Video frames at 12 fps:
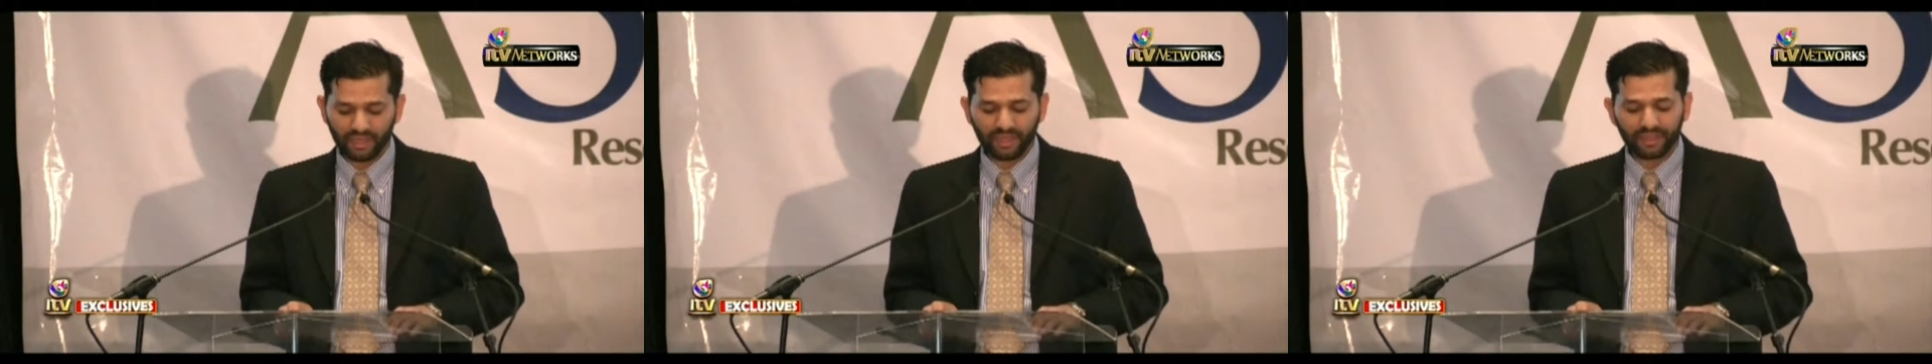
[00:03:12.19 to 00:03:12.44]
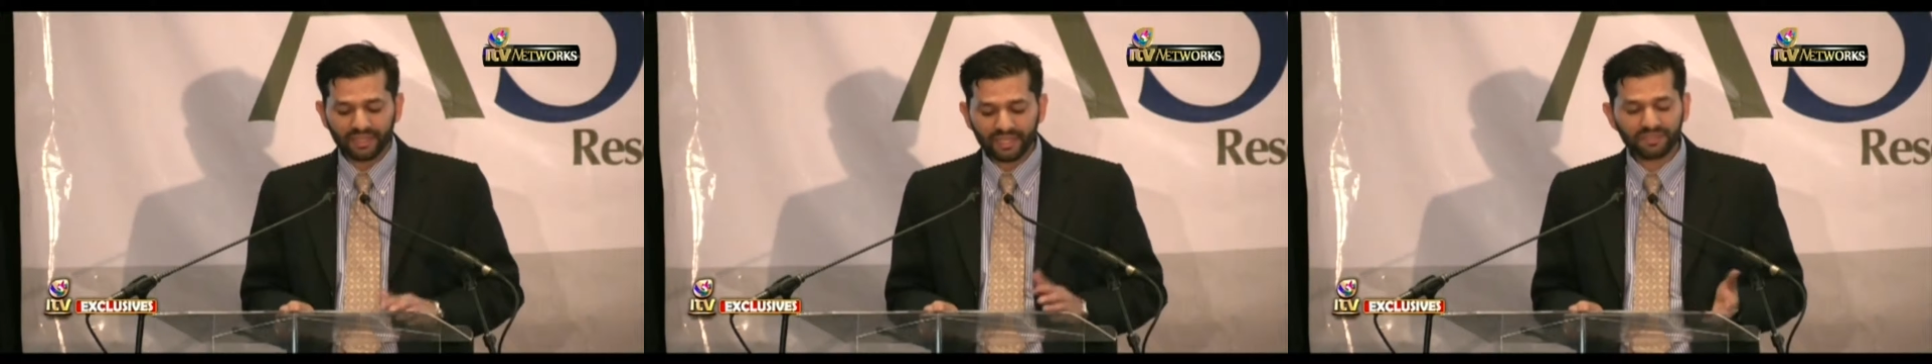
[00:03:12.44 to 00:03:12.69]

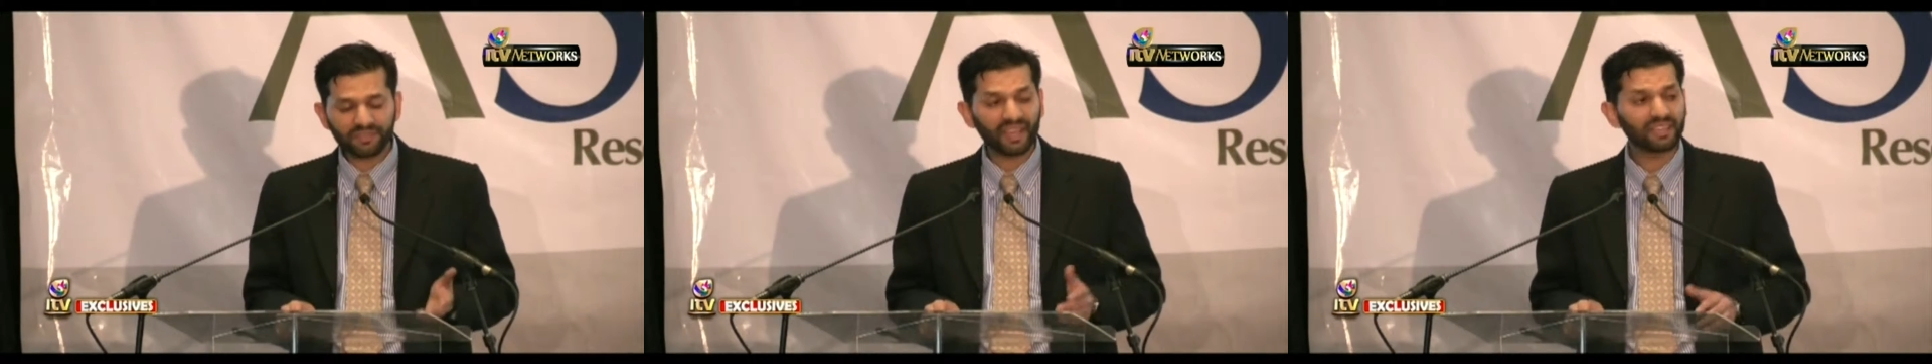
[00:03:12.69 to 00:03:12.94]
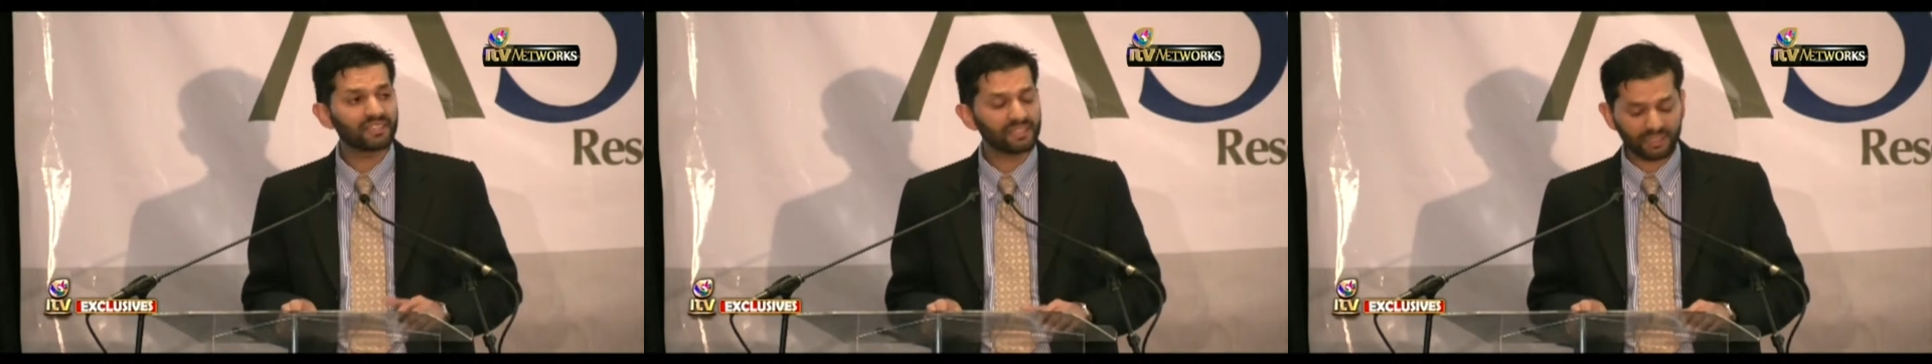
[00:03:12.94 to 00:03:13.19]
These
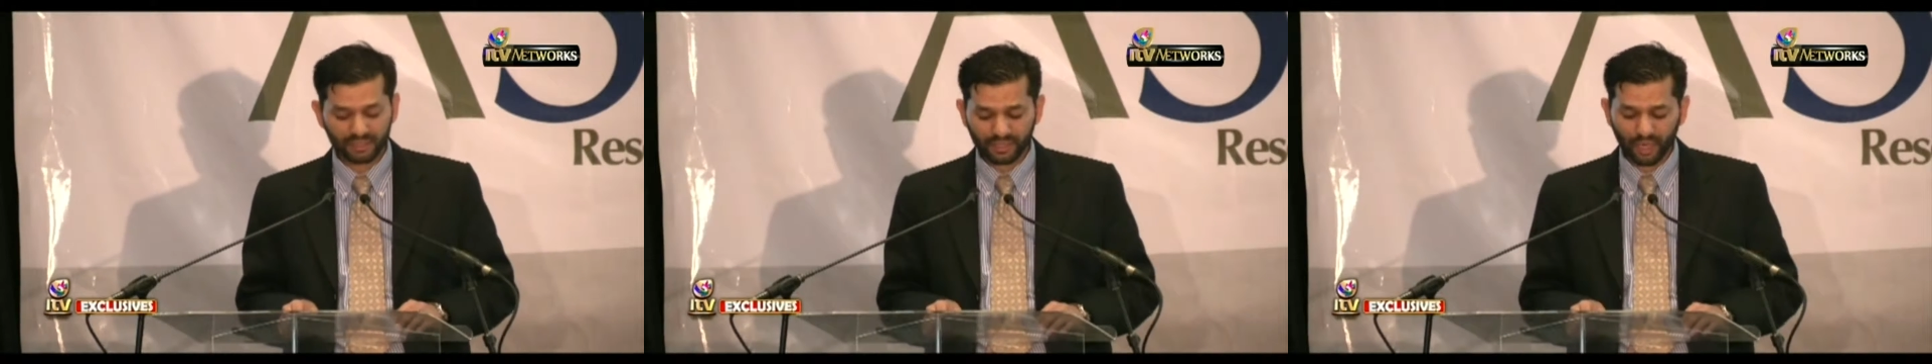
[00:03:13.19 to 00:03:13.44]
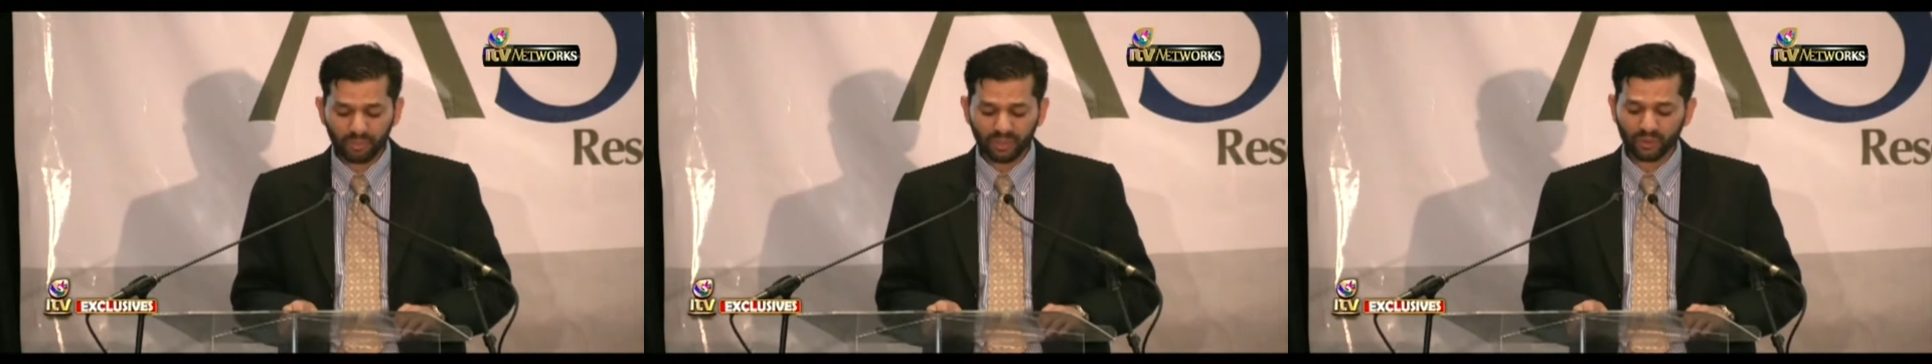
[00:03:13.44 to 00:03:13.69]
factors,
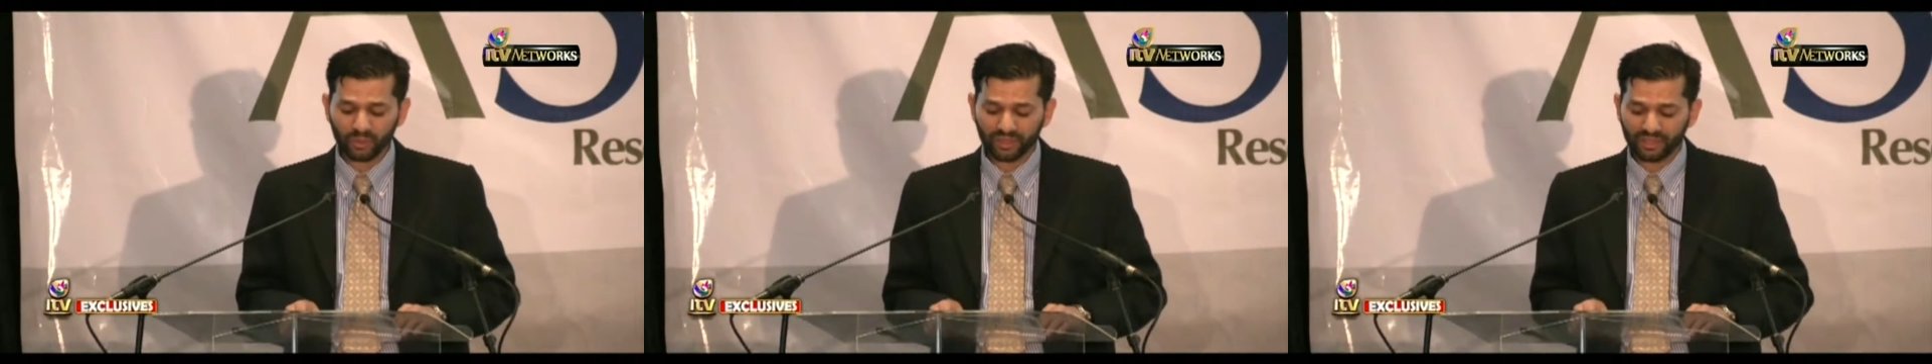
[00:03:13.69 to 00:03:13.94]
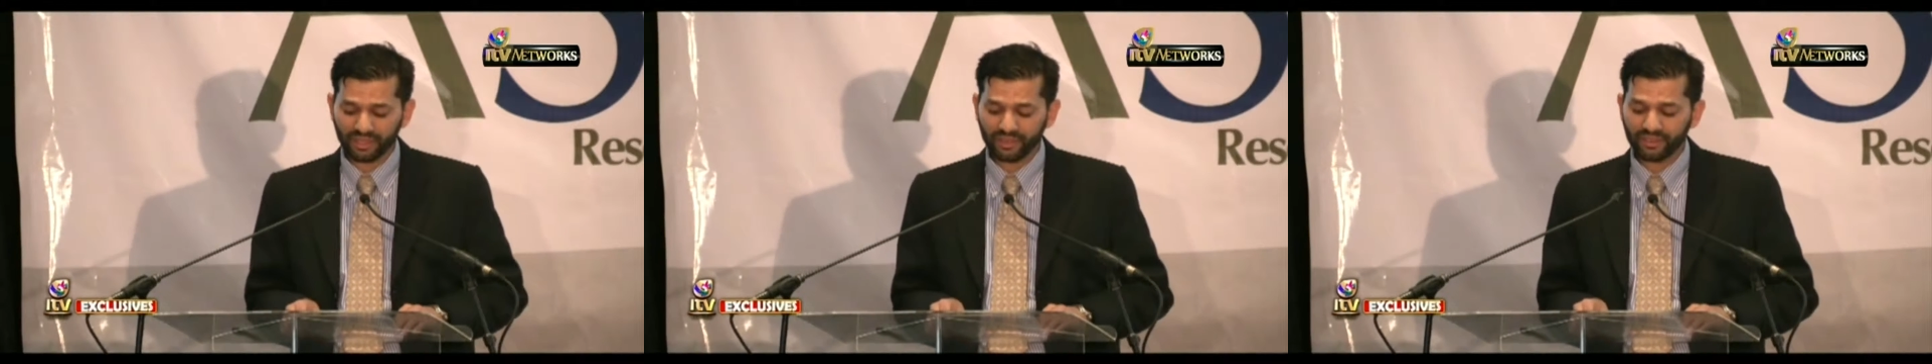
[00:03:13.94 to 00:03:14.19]
coupled with the
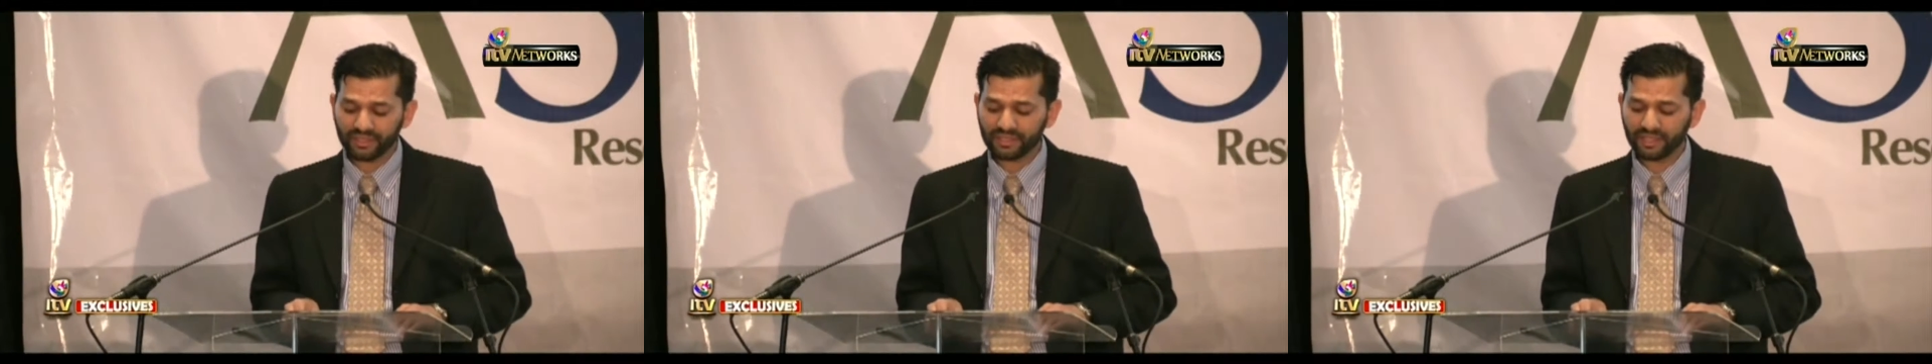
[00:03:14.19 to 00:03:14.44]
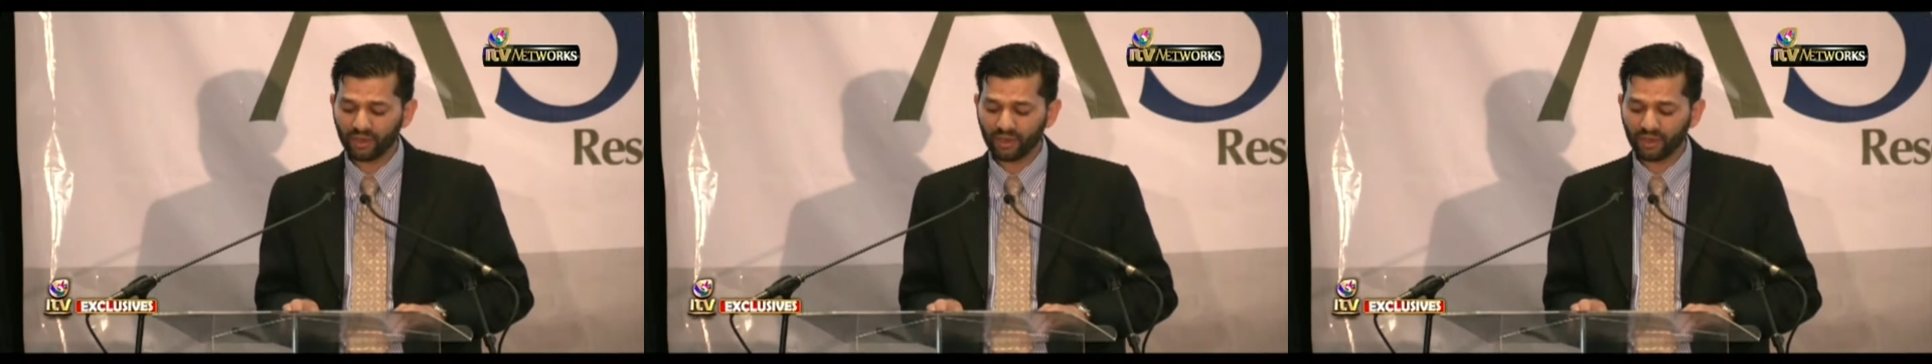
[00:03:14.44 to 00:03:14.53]
increasing